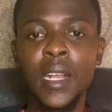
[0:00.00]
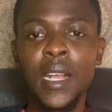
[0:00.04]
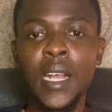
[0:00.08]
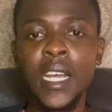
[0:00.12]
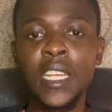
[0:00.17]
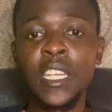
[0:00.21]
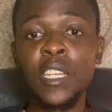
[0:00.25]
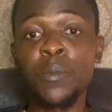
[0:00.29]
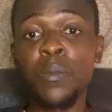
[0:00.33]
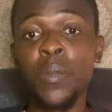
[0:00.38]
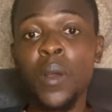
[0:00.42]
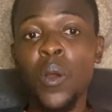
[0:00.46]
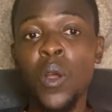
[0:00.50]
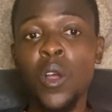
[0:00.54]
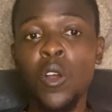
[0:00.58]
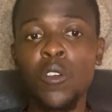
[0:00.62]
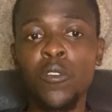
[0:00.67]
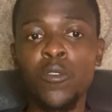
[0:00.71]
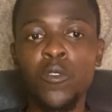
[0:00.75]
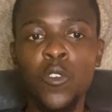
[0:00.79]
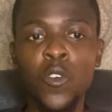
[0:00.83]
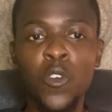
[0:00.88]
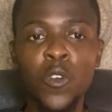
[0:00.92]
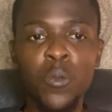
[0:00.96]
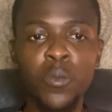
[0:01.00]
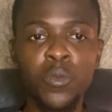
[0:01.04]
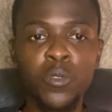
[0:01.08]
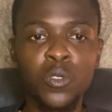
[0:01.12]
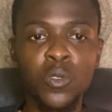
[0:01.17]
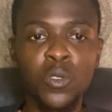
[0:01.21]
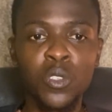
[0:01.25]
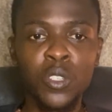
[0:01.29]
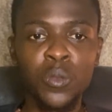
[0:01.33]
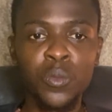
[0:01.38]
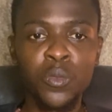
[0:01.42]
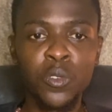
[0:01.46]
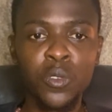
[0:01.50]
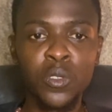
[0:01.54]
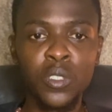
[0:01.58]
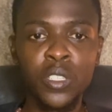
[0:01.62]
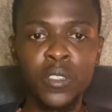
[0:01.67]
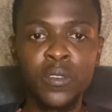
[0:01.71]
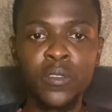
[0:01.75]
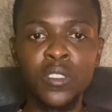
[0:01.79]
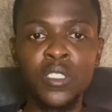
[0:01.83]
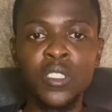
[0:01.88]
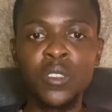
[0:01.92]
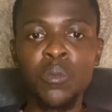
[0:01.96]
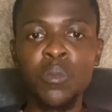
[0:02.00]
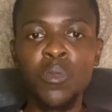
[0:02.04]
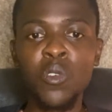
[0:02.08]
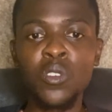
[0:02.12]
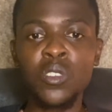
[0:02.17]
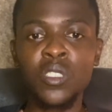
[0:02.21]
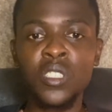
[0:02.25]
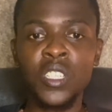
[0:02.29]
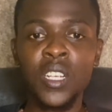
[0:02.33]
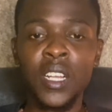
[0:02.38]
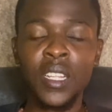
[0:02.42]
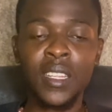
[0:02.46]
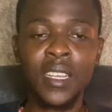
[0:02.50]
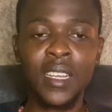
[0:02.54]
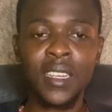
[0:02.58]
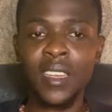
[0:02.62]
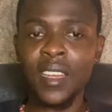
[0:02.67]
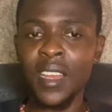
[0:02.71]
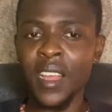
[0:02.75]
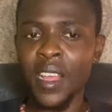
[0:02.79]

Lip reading: and the power of hope to rebuild even the most shattered